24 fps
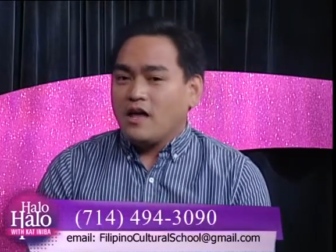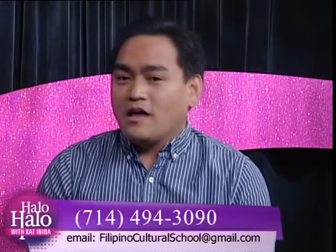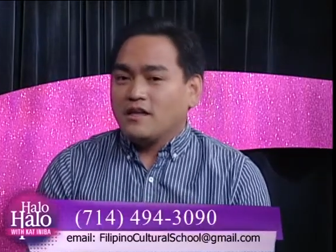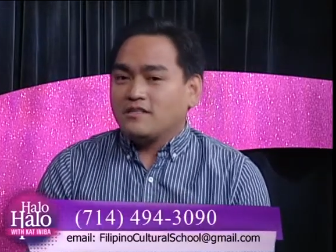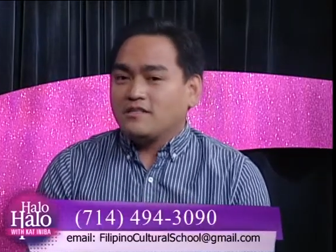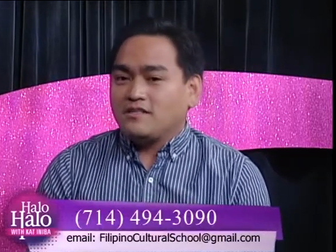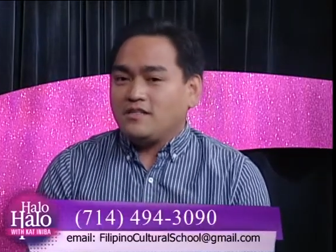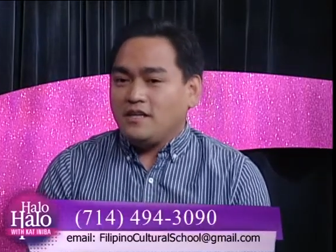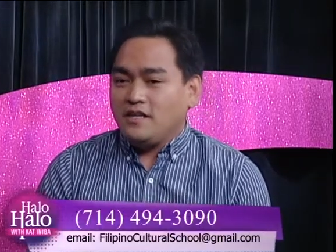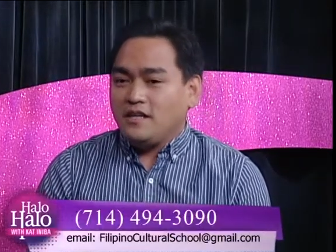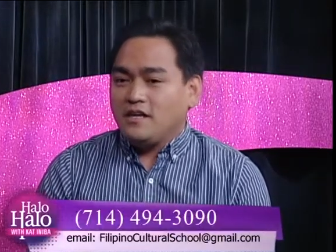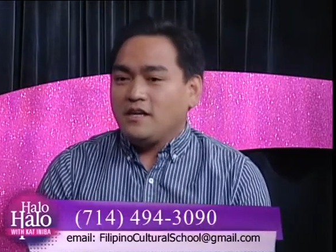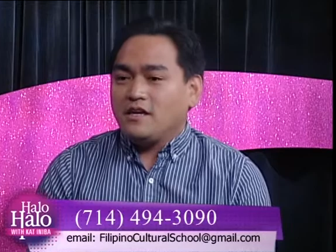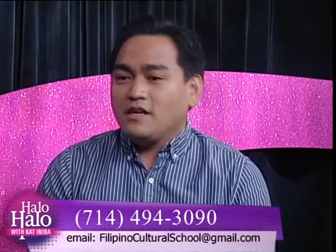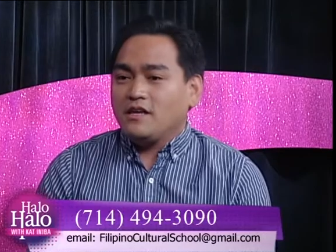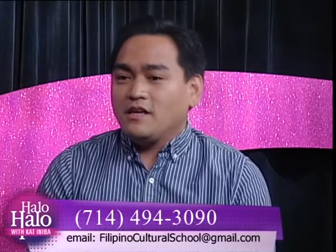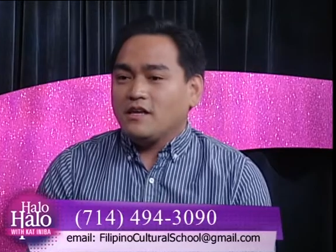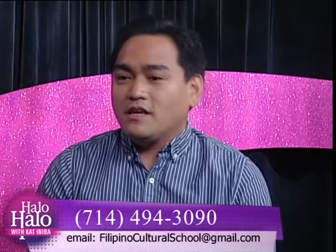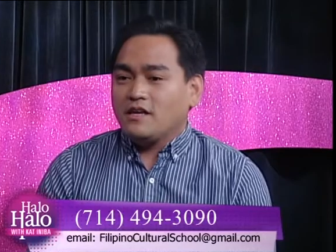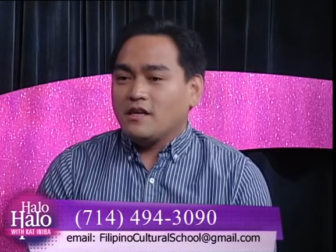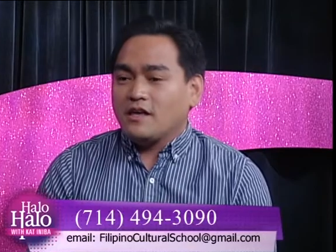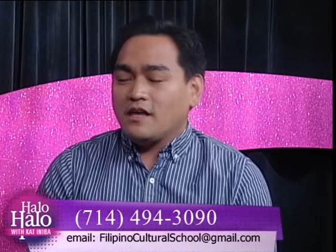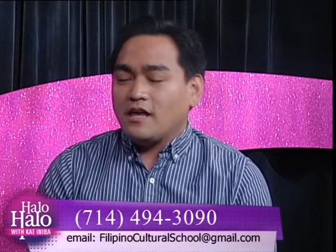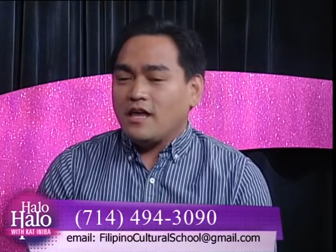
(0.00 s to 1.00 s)

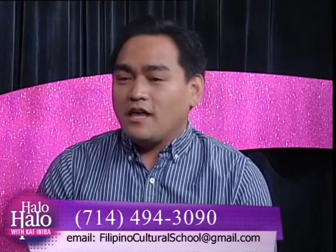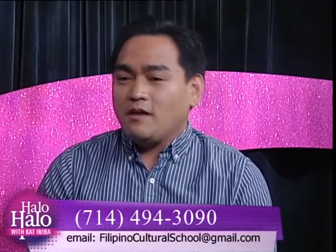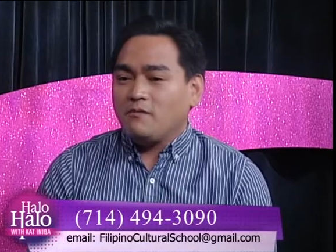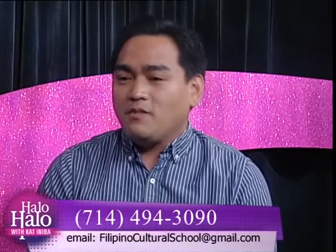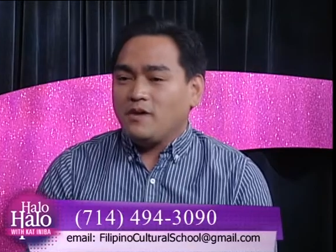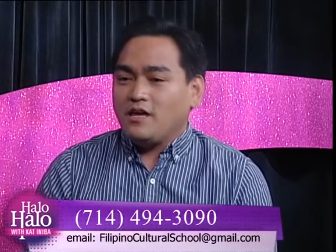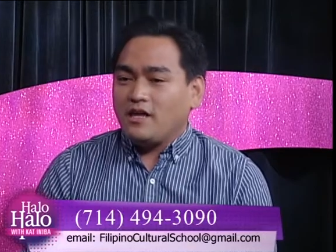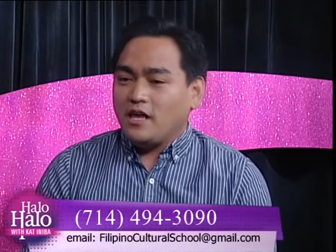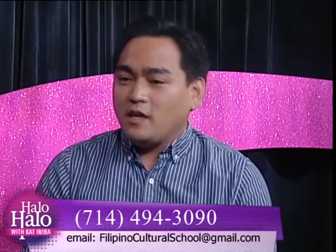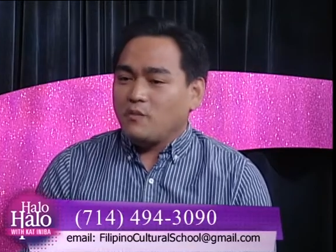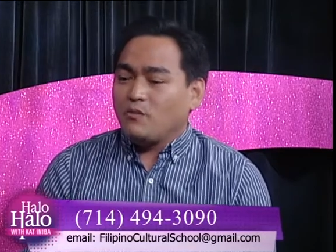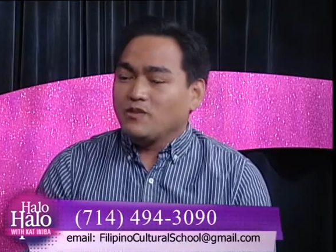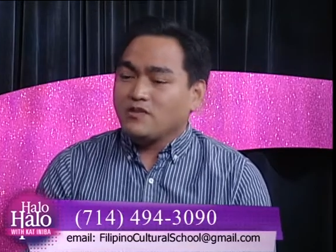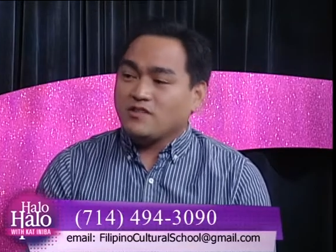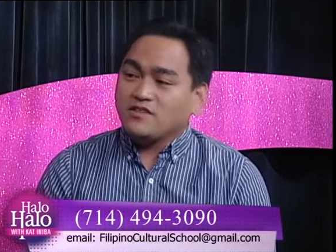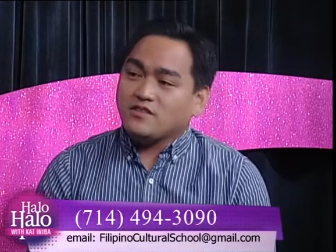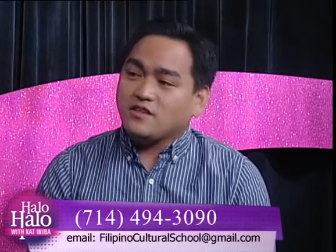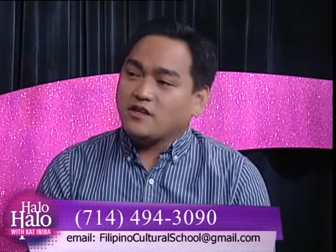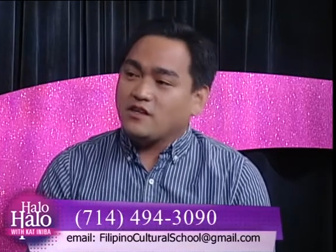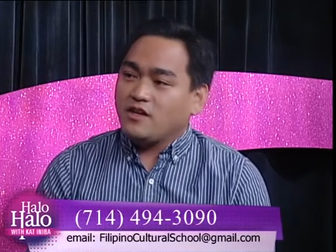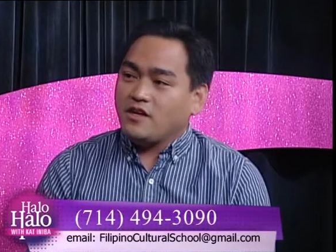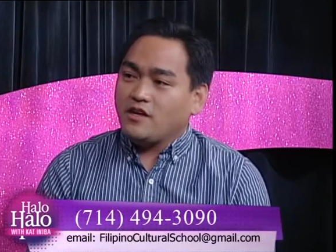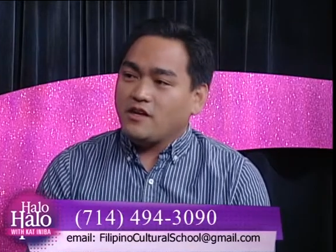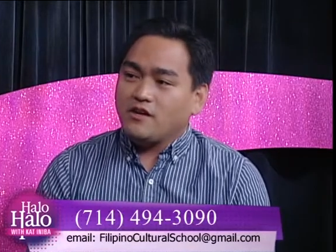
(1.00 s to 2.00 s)
seeing and being able to
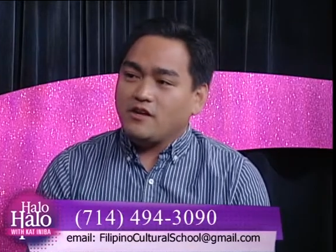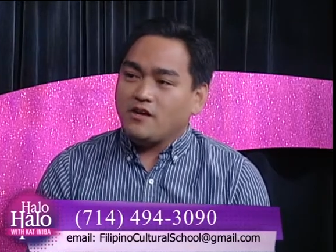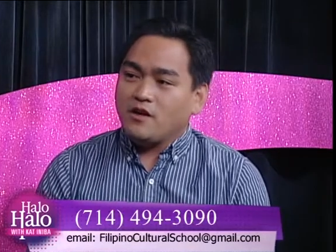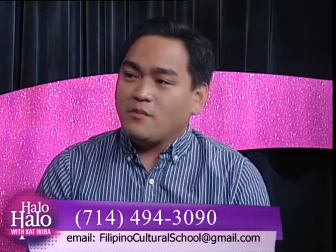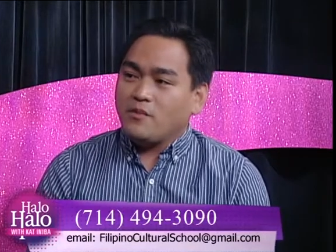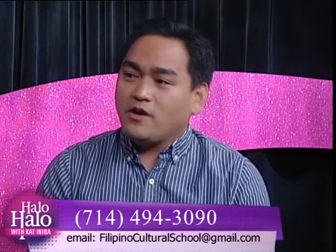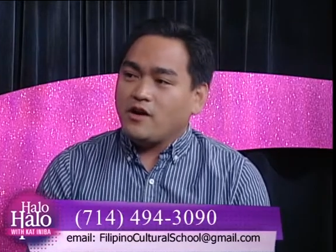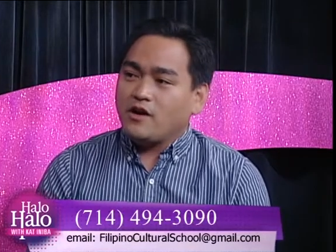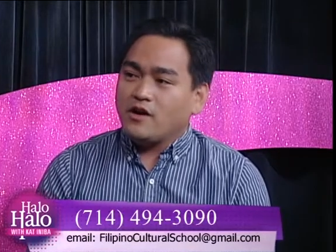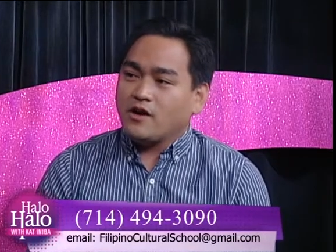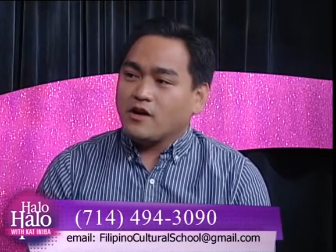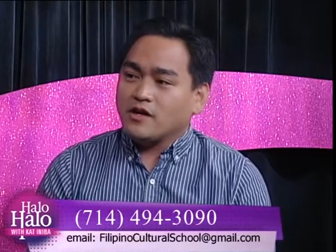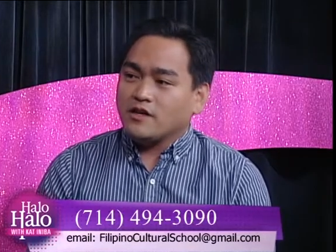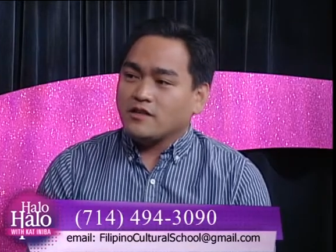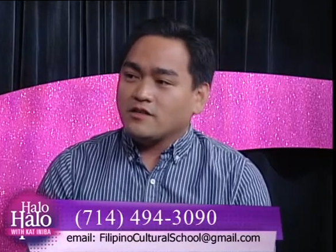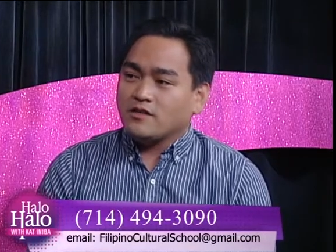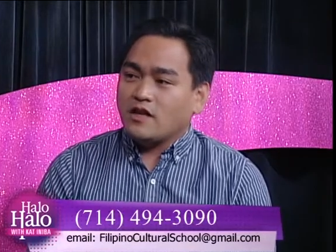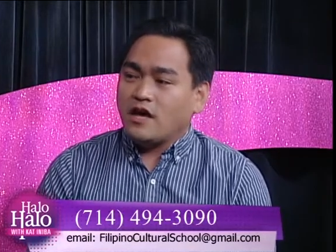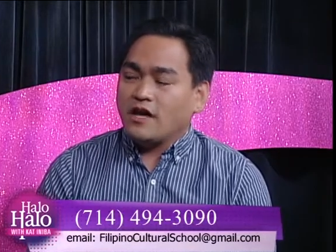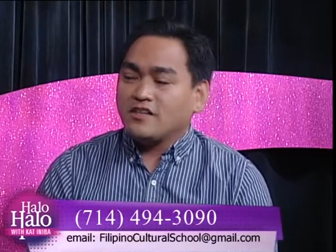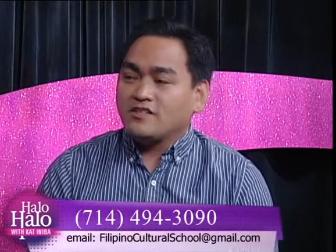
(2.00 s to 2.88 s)
study here in America, right.